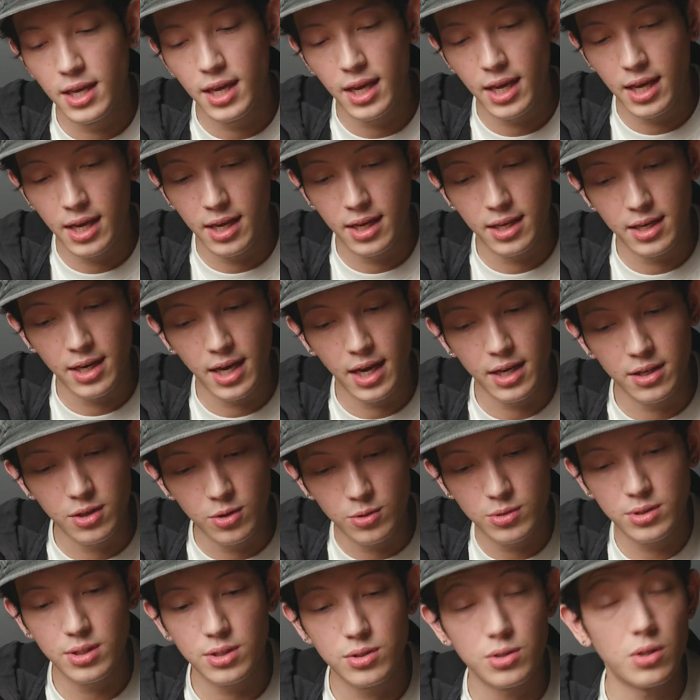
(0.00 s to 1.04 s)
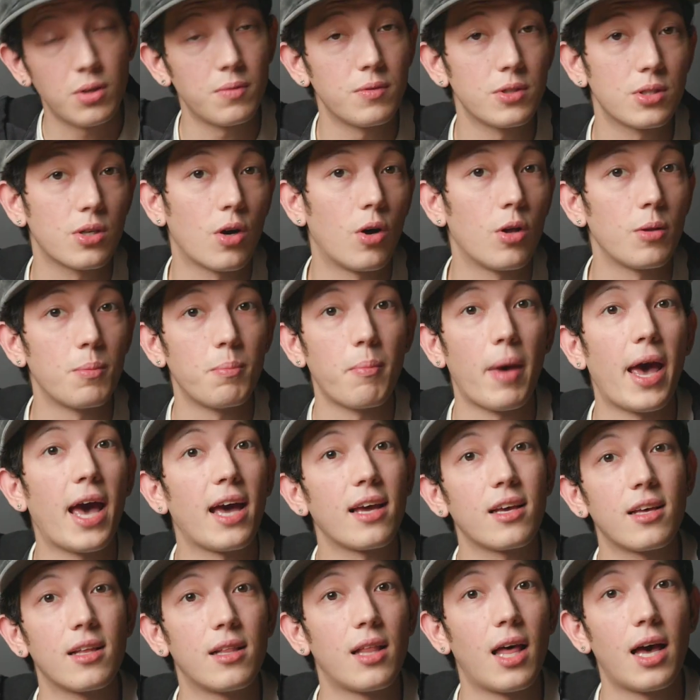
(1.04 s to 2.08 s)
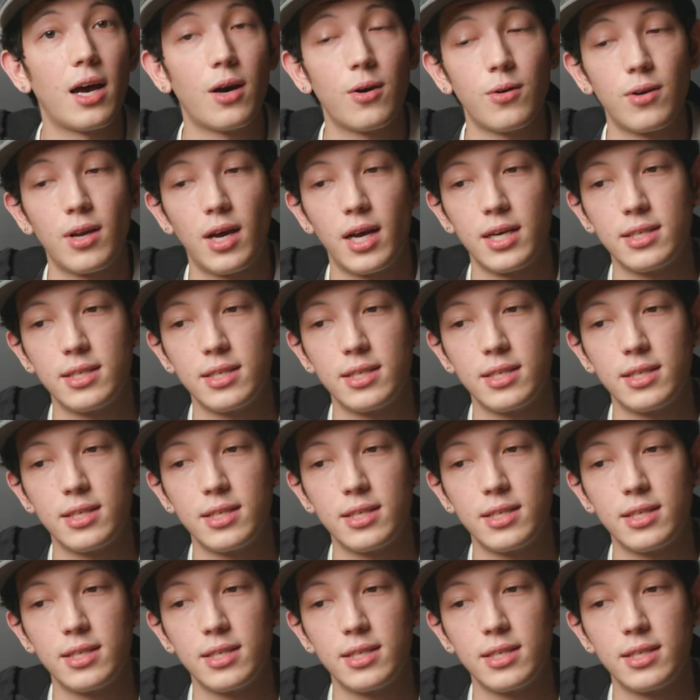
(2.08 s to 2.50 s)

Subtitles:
And I used a service called MagCloud.